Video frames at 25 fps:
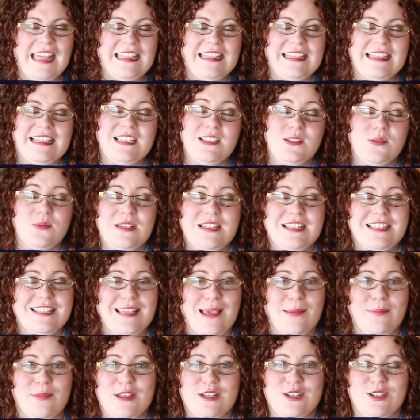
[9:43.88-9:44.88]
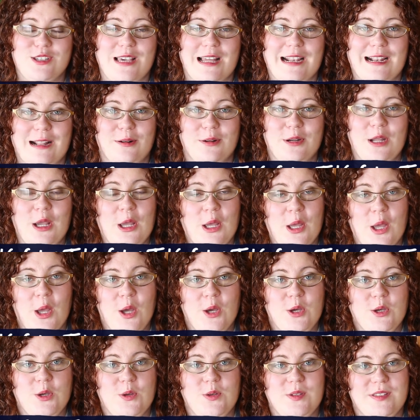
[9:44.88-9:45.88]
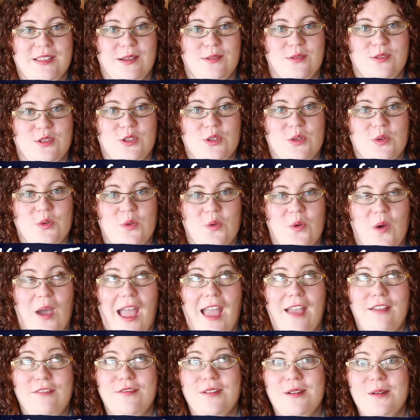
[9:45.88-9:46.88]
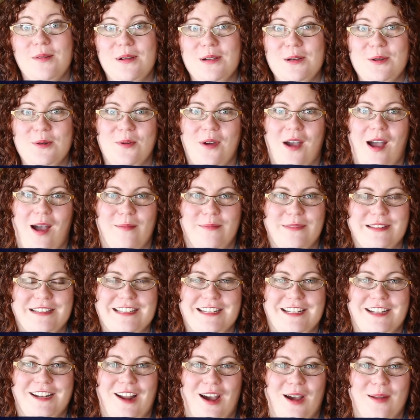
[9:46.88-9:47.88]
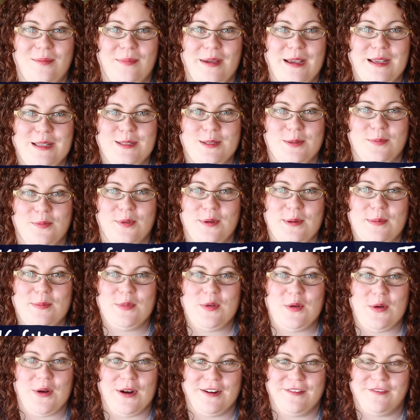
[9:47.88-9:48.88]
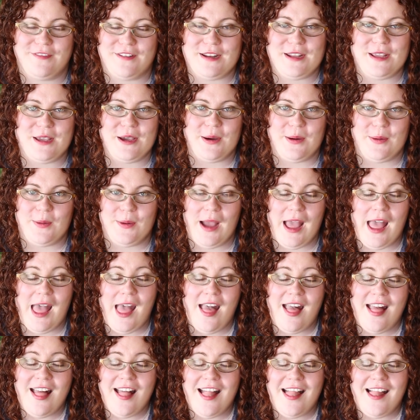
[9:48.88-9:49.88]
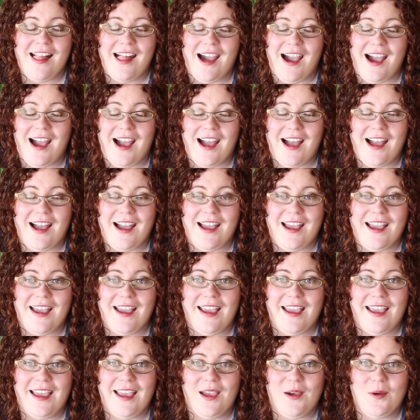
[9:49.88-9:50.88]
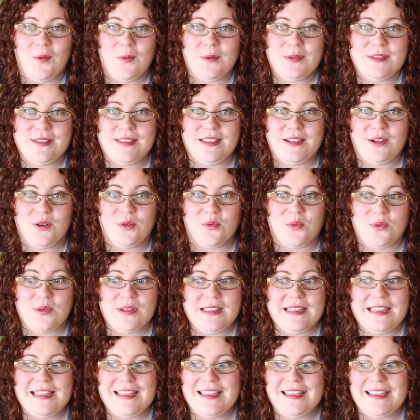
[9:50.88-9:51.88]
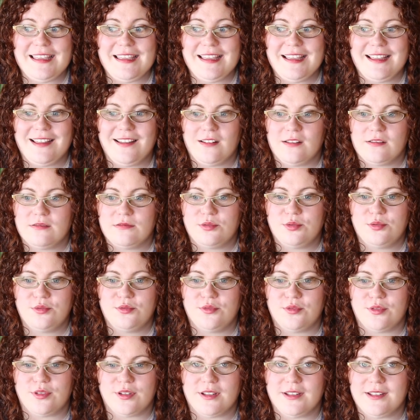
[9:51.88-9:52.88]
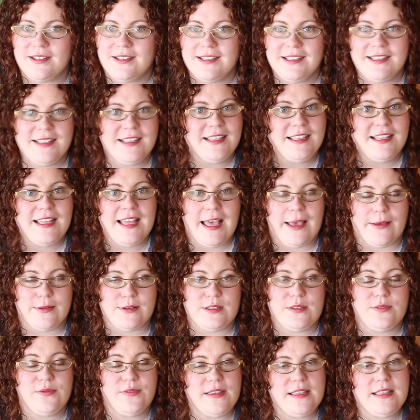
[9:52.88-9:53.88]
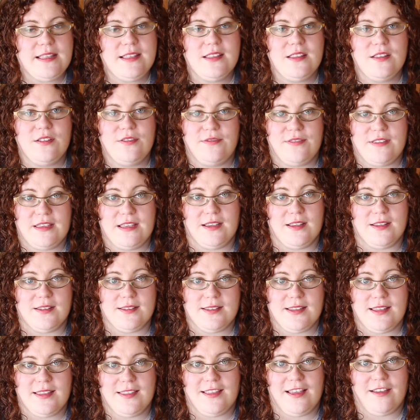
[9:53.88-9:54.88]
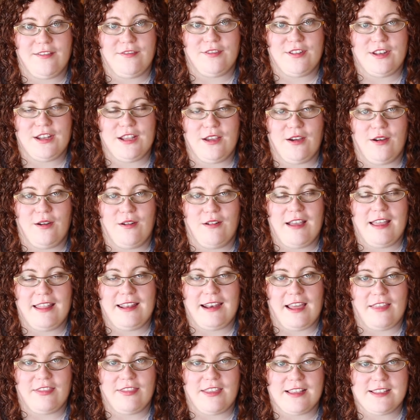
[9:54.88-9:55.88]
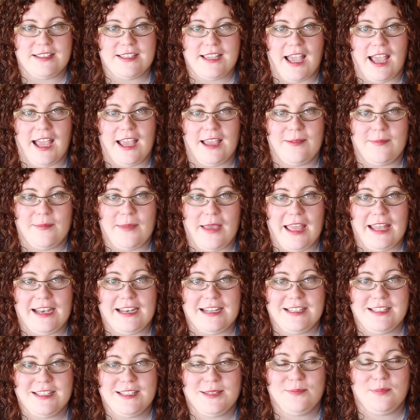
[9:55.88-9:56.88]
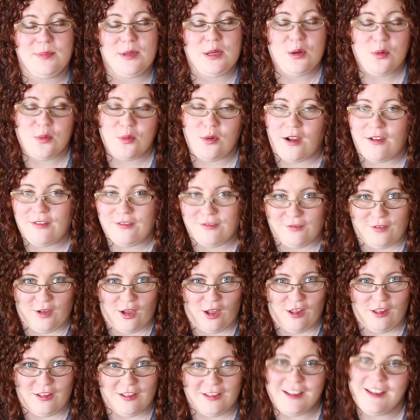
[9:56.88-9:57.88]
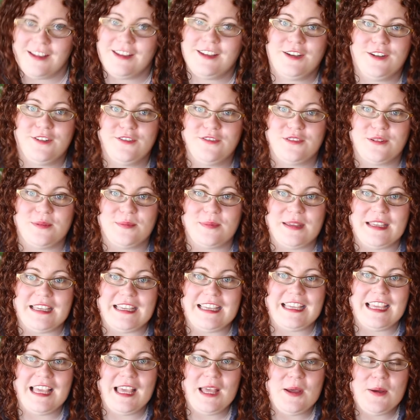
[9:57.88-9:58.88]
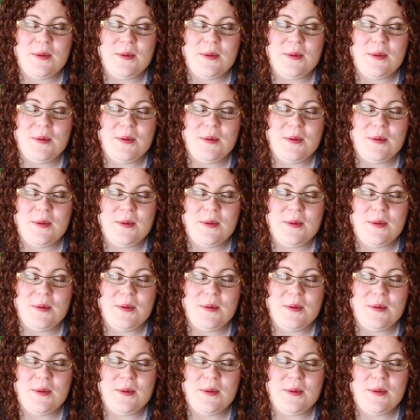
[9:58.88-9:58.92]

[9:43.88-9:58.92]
This week's sapling shout out goes out to everyone who commented on my Supreme Court video. I was in a really, I was feeling the feels in that video and at that time, and it's been a rough fall for me.